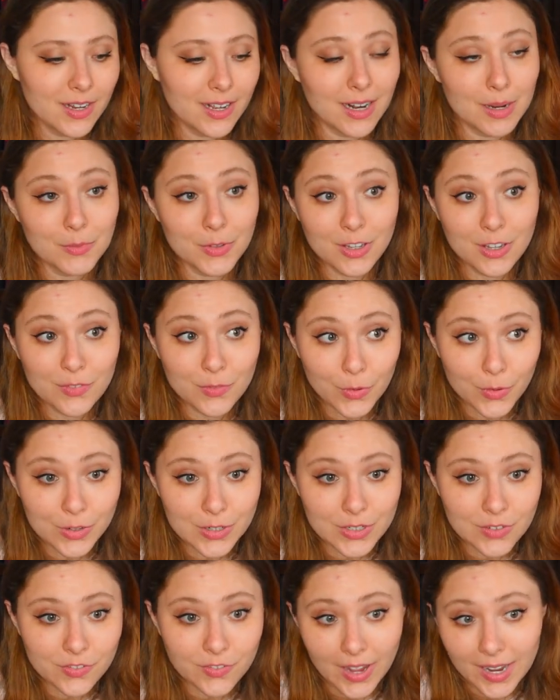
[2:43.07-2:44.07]
and I'm looking forward
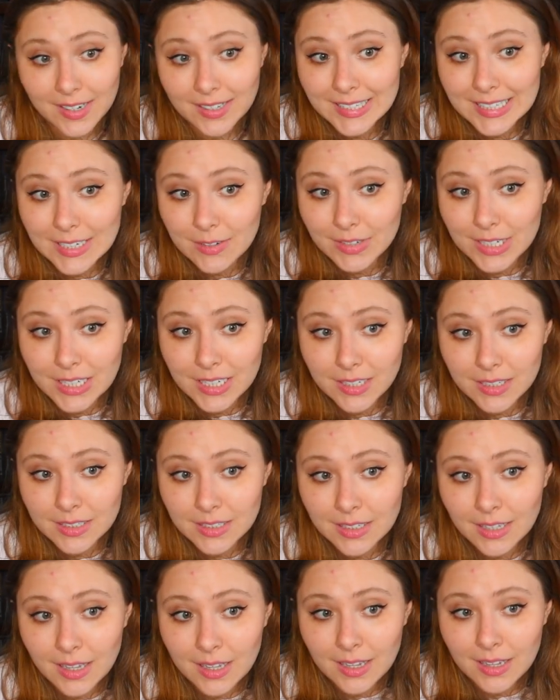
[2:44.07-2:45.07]
to finally reading